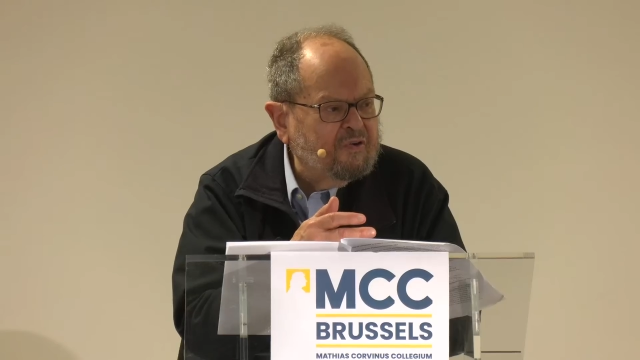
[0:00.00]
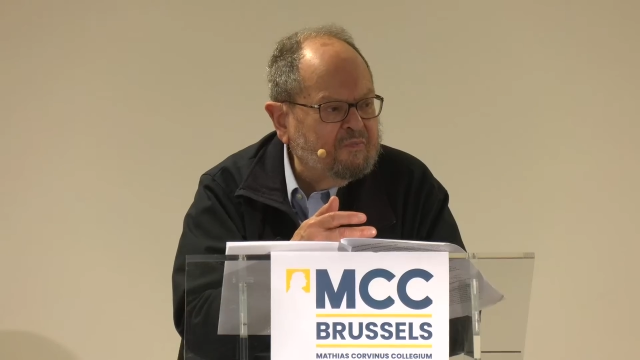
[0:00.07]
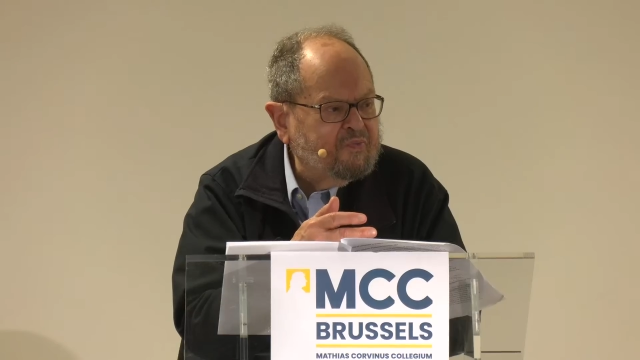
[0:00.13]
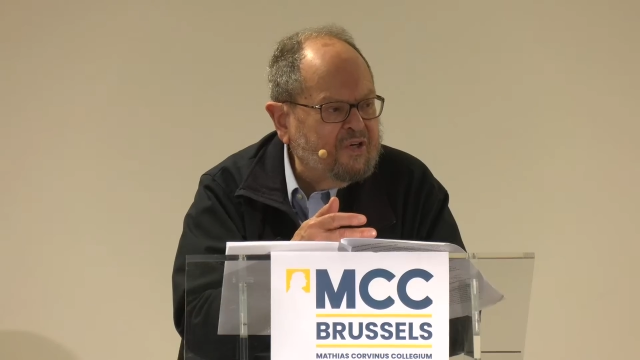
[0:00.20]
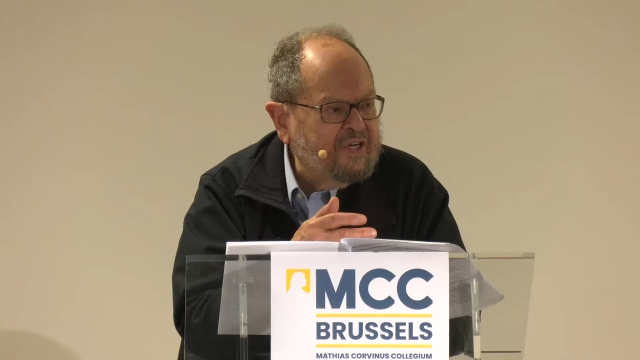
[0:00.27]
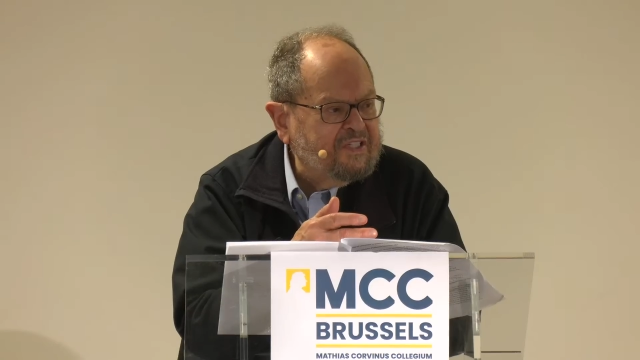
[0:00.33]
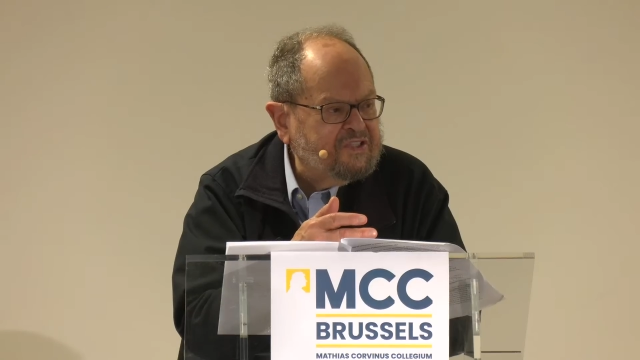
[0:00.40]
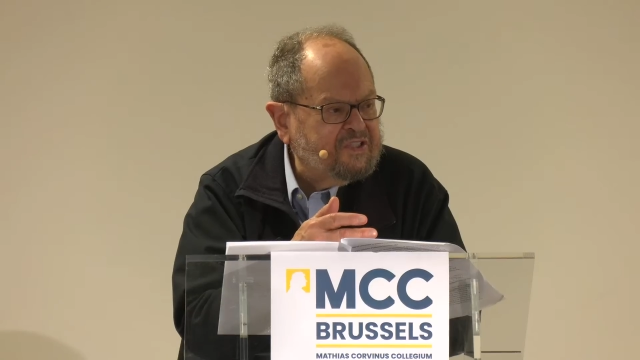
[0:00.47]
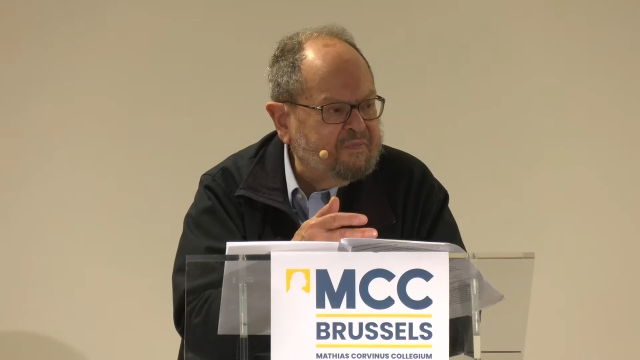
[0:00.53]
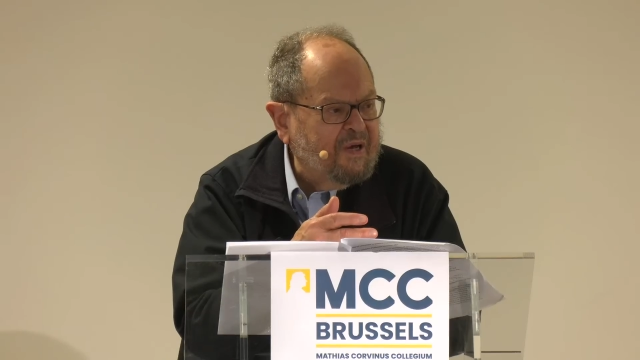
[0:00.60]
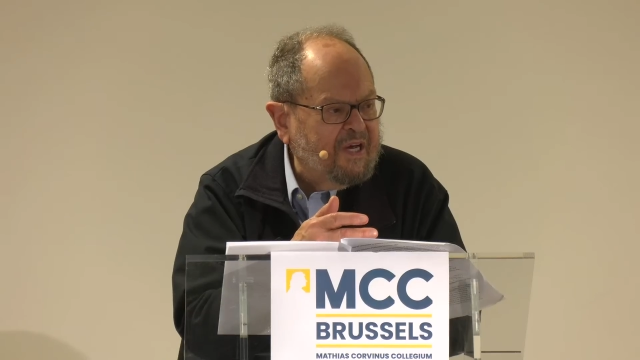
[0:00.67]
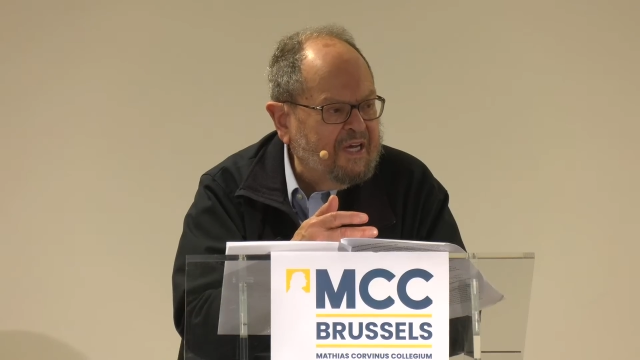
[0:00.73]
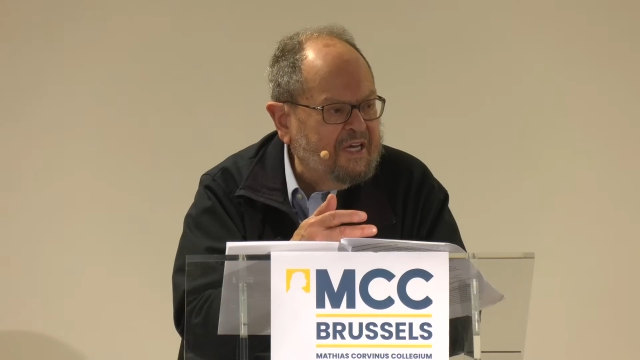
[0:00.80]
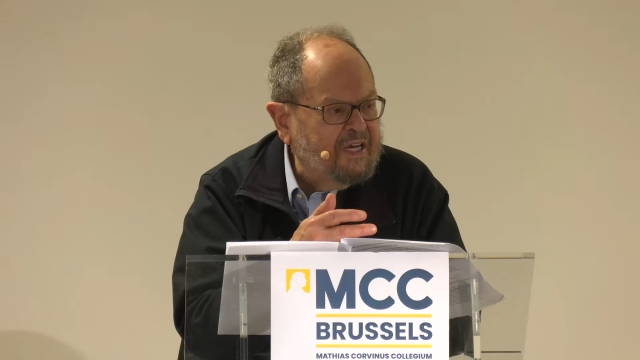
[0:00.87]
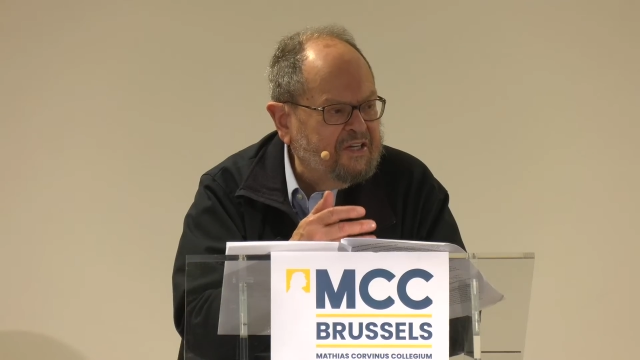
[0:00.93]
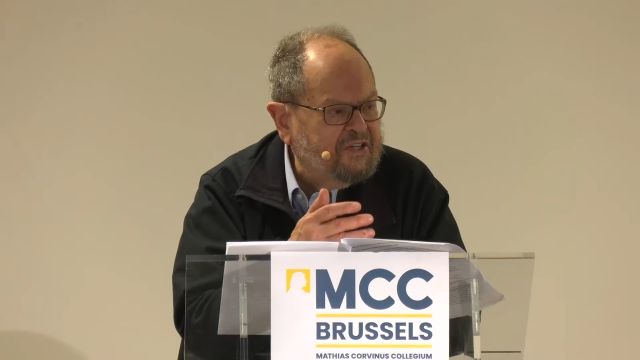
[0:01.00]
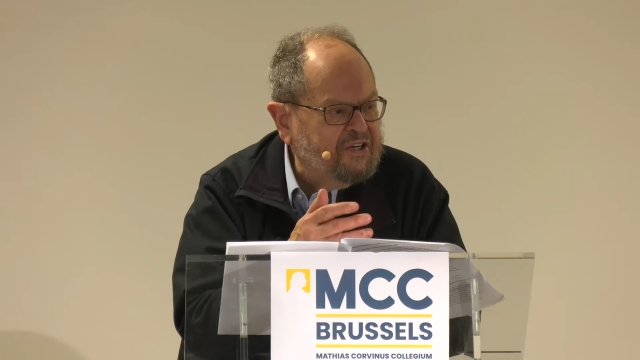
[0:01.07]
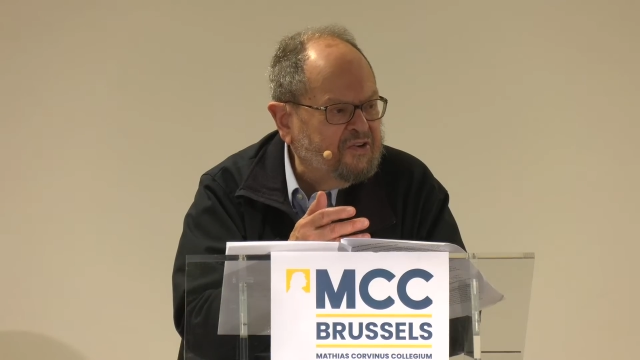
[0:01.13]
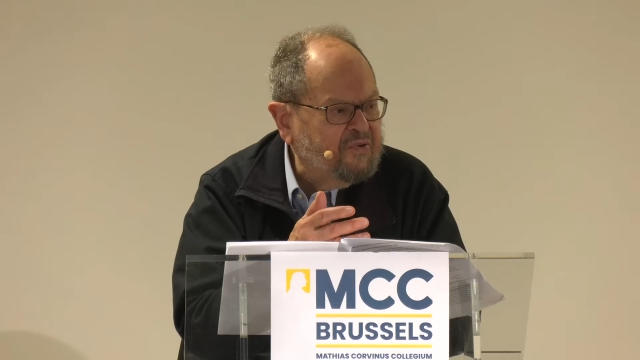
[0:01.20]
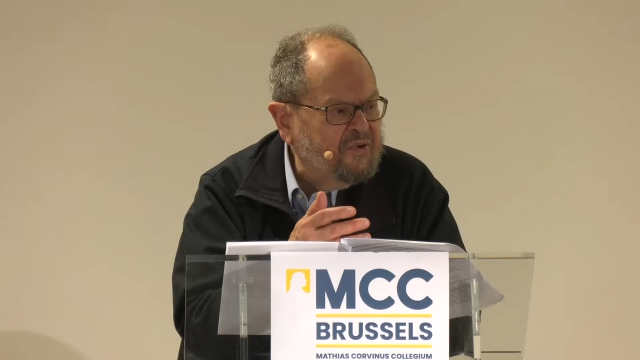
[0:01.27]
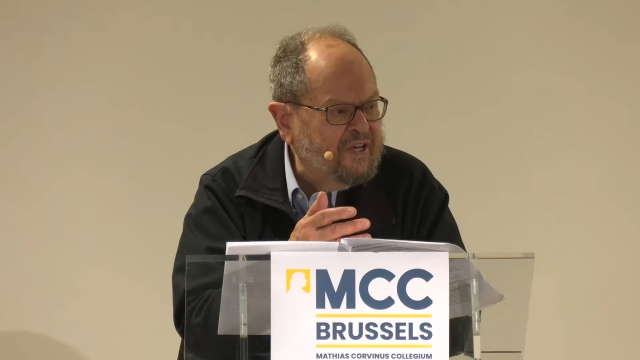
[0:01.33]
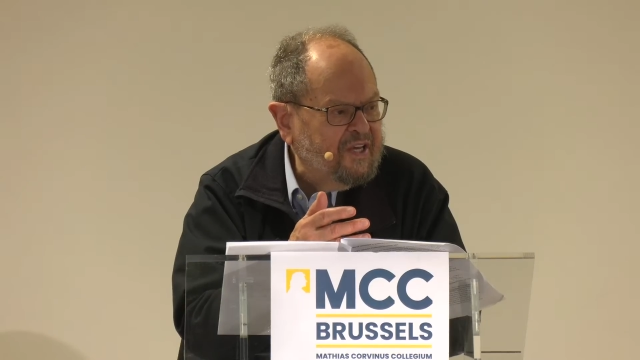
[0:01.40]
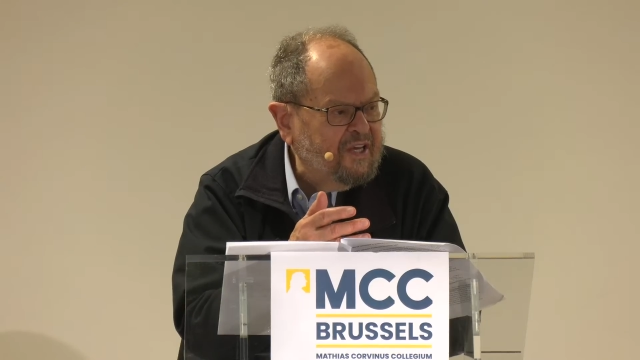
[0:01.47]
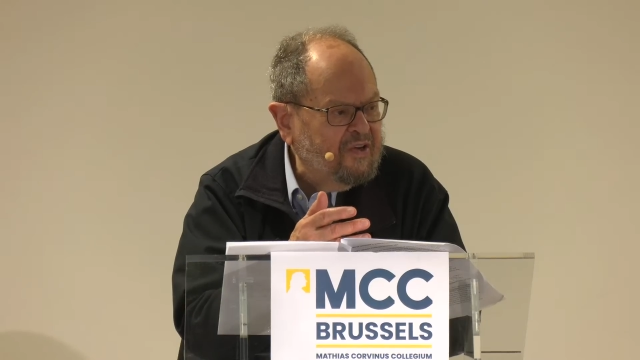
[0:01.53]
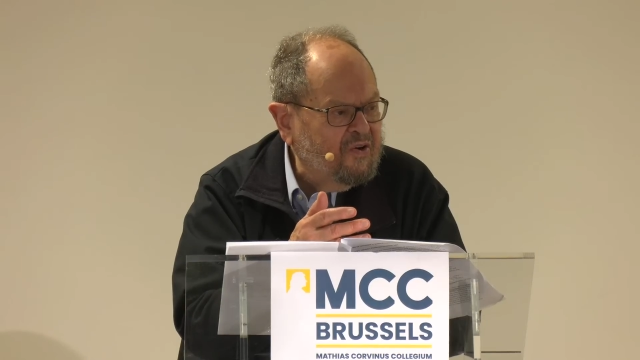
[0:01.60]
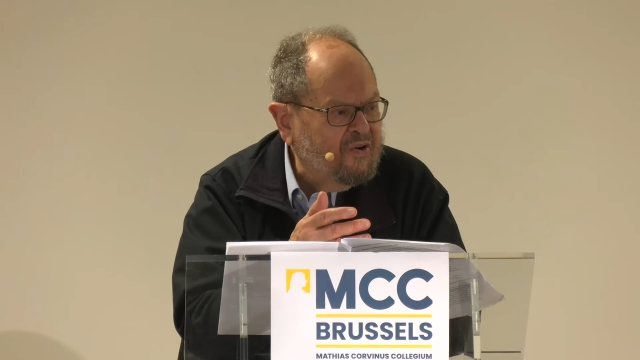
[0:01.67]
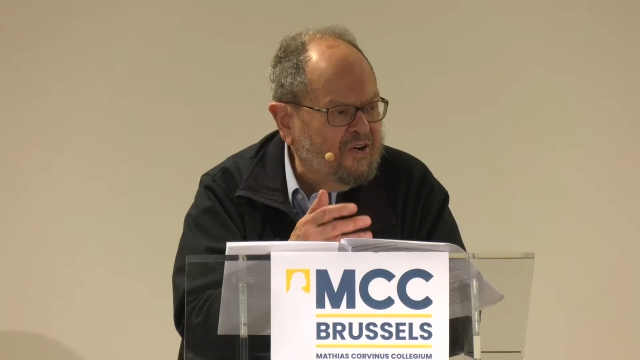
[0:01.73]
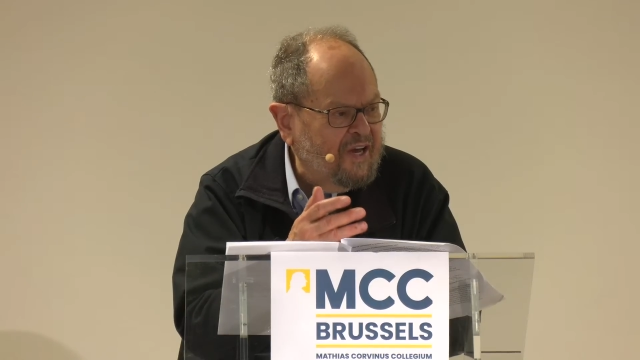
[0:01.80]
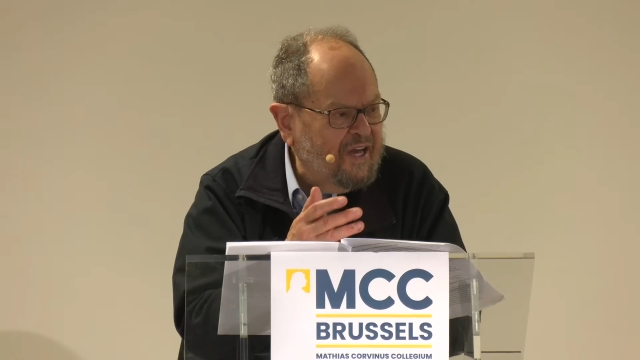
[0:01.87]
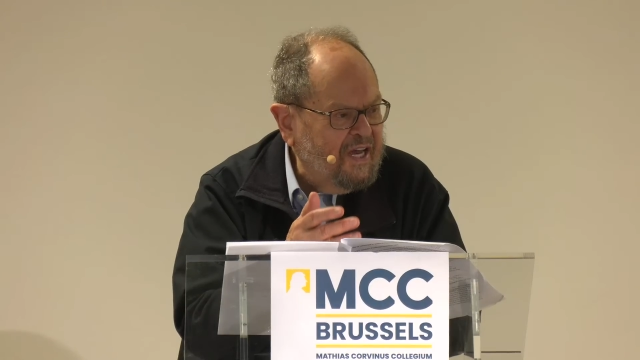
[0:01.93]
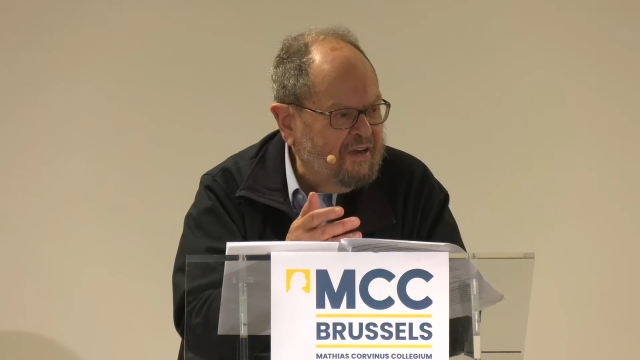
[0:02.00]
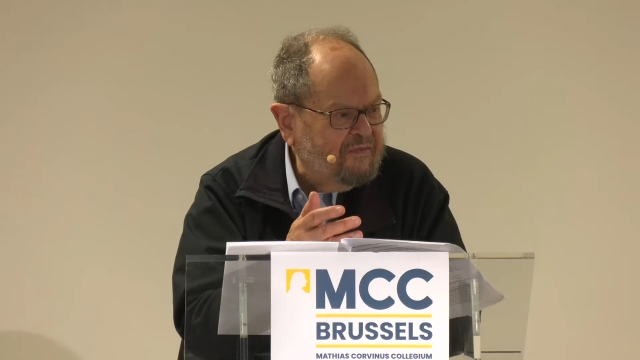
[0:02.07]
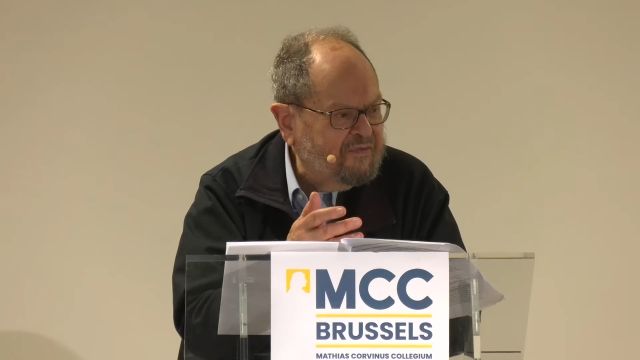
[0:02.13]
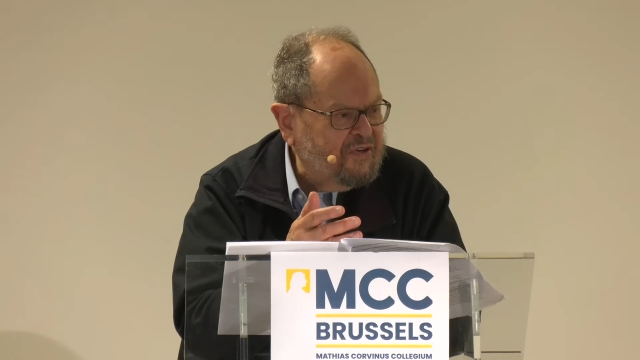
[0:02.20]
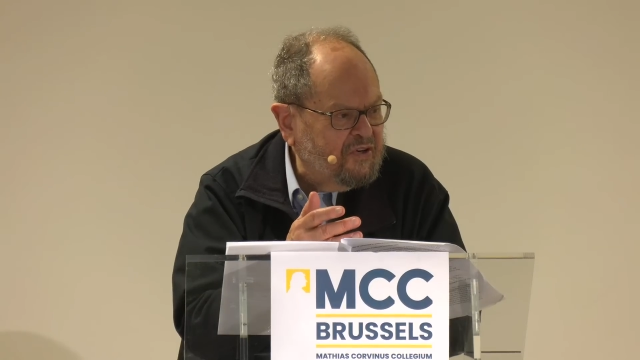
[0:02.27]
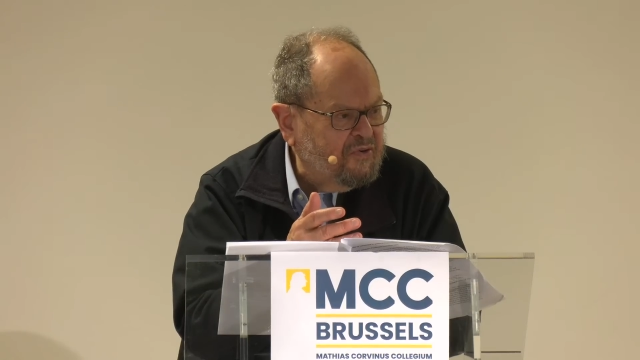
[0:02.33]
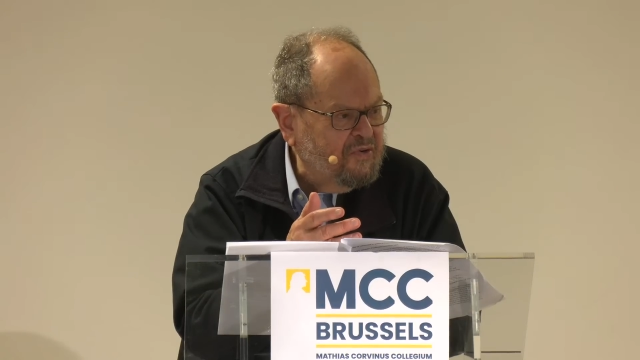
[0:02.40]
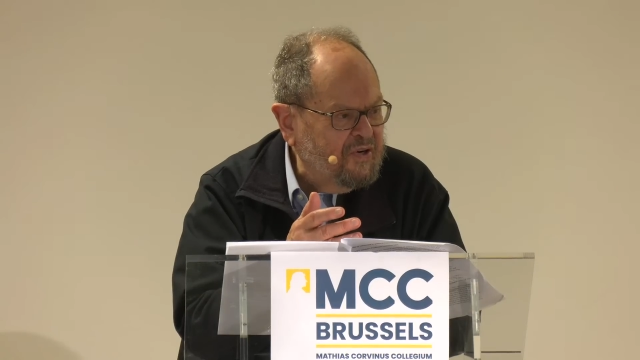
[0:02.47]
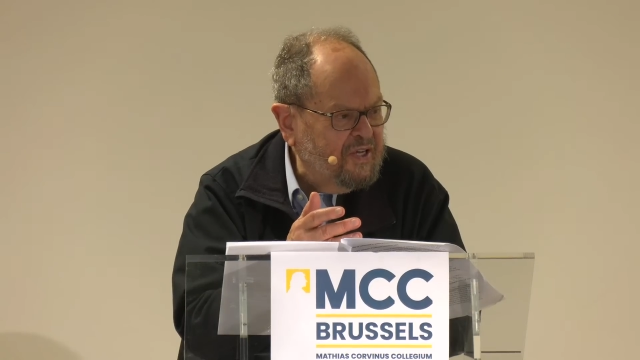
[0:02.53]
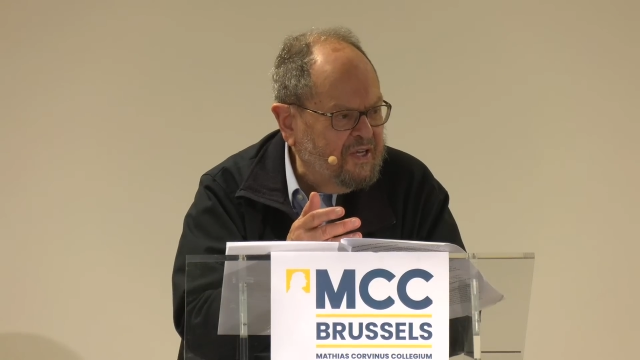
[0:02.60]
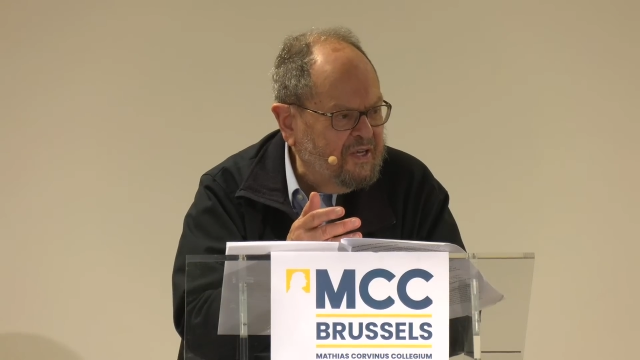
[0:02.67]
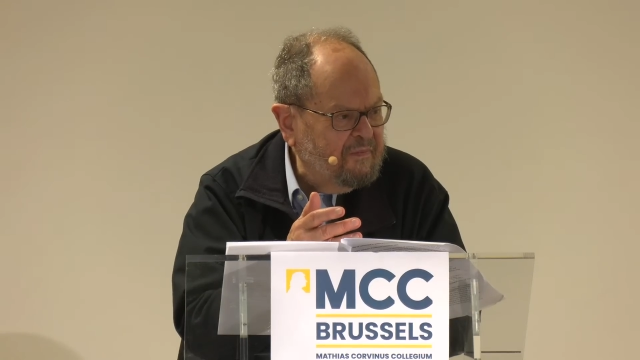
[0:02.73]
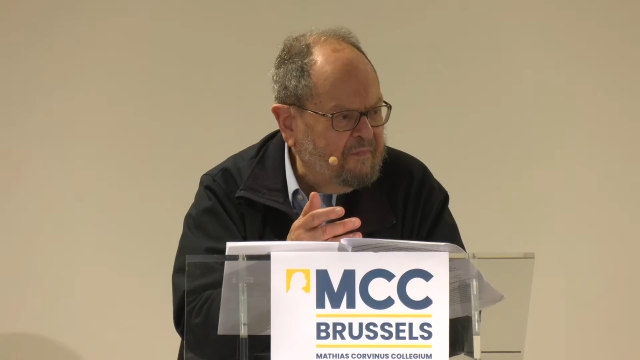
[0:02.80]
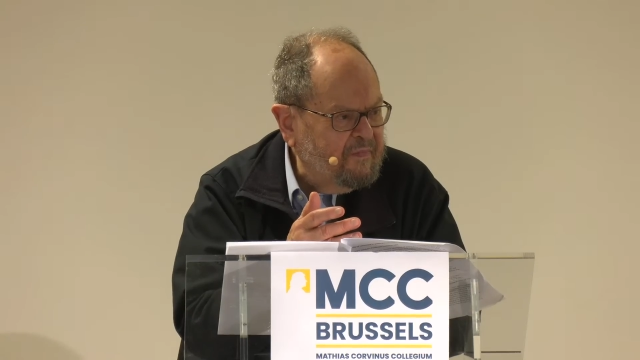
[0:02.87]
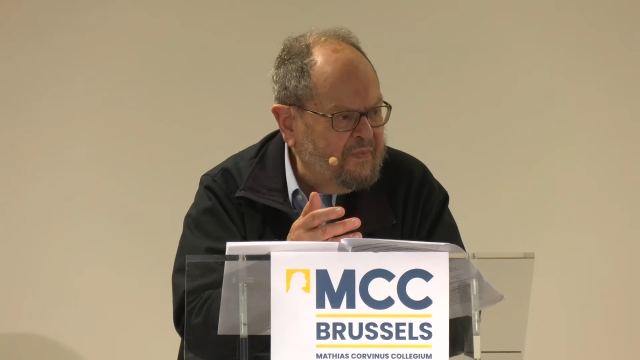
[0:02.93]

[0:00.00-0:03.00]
impressed by a degree or a half degree,